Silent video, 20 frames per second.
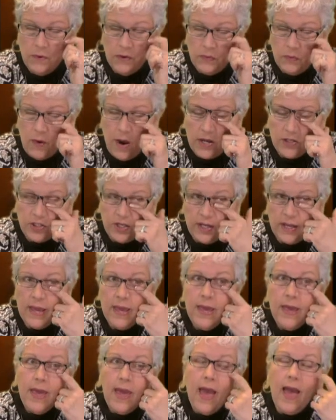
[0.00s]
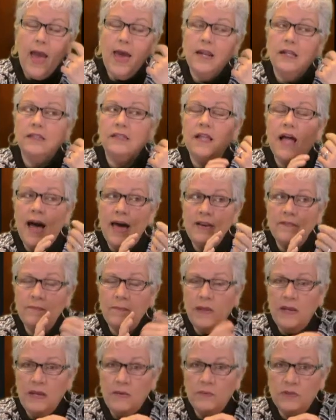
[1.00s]
watching. And a lot of
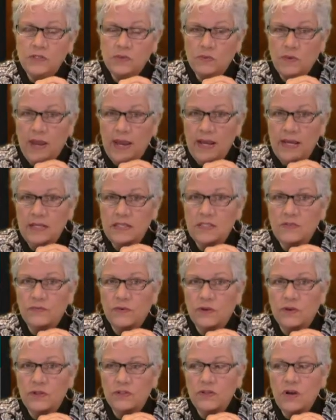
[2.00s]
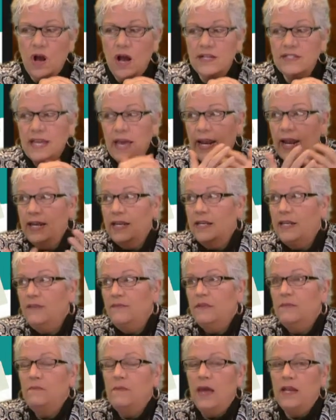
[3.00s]
money was raised for a good cause. And I didn't
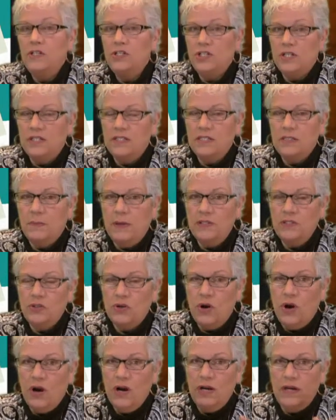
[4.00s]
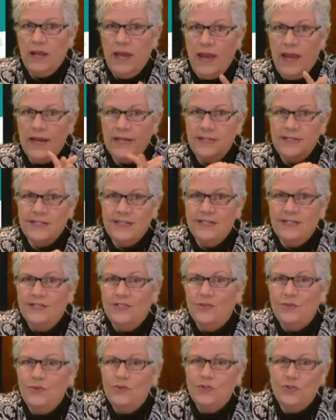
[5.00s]
even mention Spencer Hart as
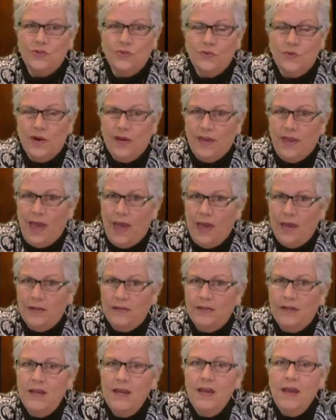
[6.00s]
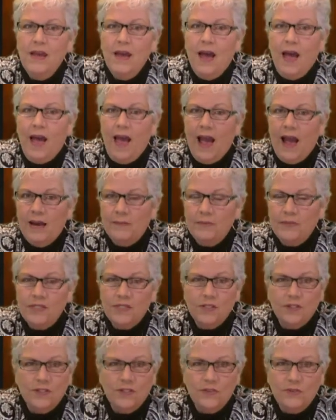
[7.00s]
Zuzu again.
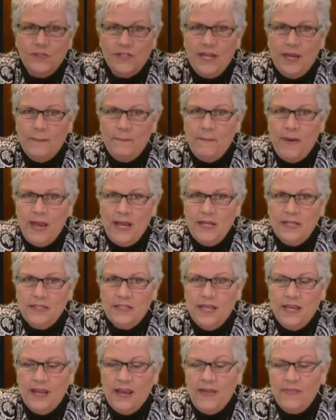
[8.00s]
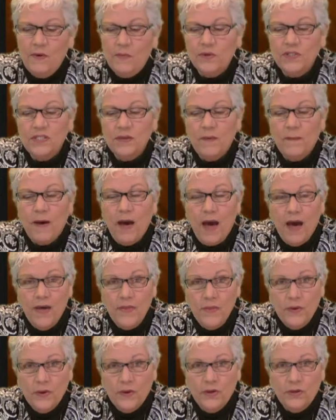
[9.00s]
Absolutely amazing. And there were some
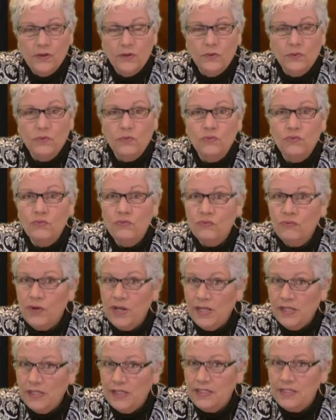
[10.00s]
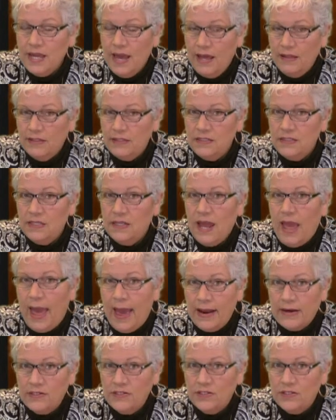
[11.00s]
other really talented
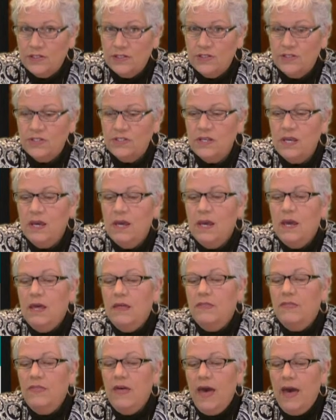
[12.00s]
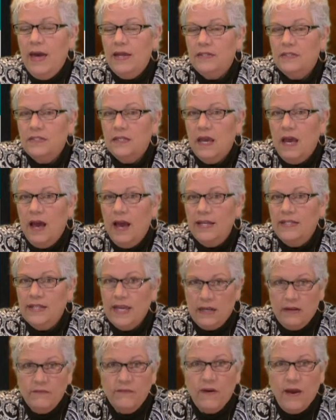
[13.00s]
actors that
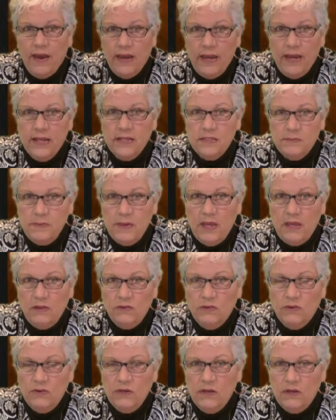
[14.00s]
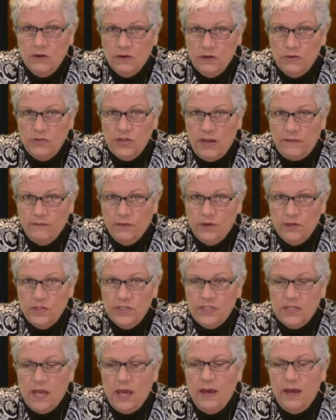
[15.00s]
identify as being
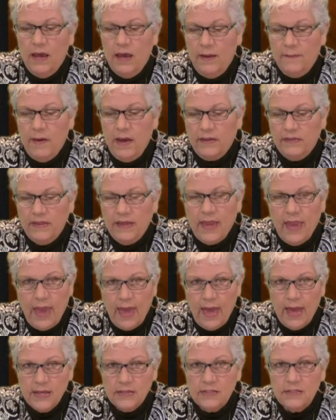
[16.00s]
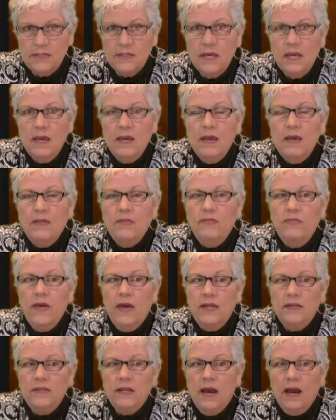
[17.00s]
neurodiverse among the cast.
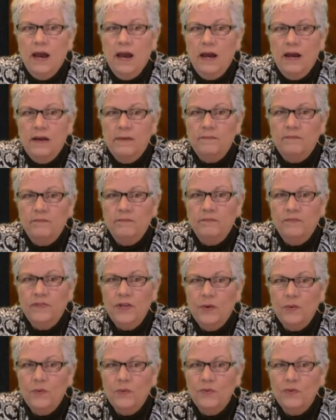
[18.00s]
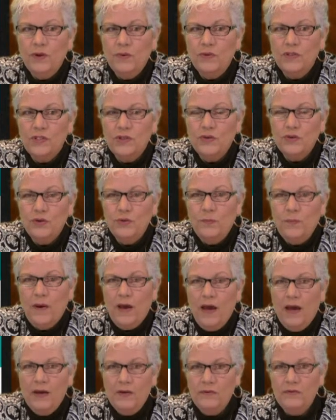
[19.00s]
That there was a group
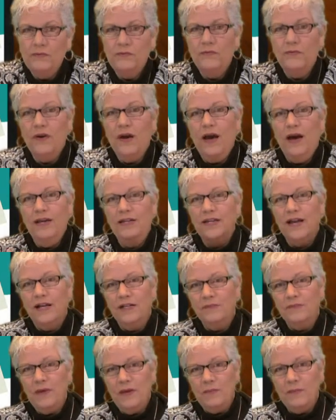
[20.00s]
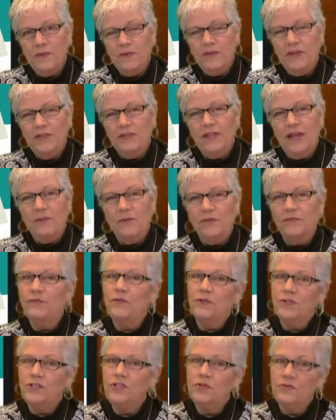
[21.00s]
of young people that they
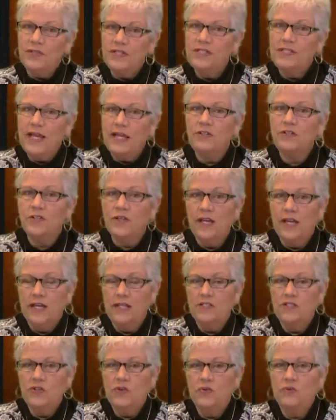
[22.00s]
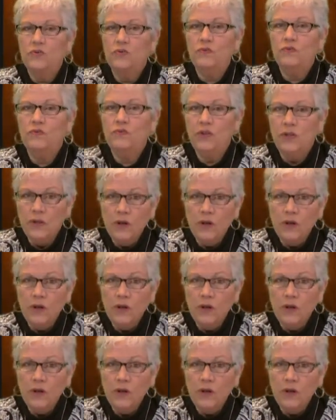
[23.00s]
refer to as center kids who,